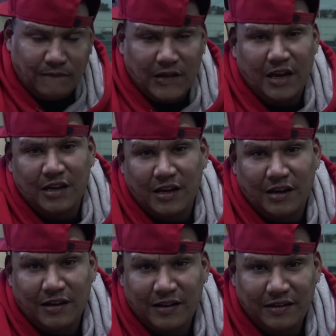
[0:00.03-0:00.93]
Yeah.
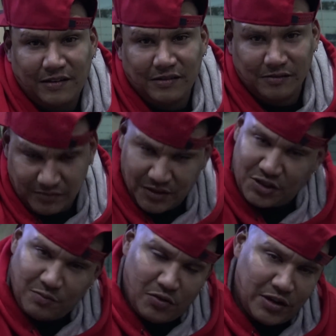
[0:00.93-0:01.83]
This
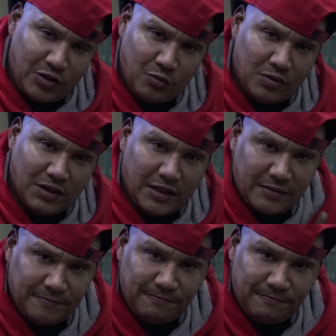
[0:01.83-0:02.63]
your boy Cubanlink.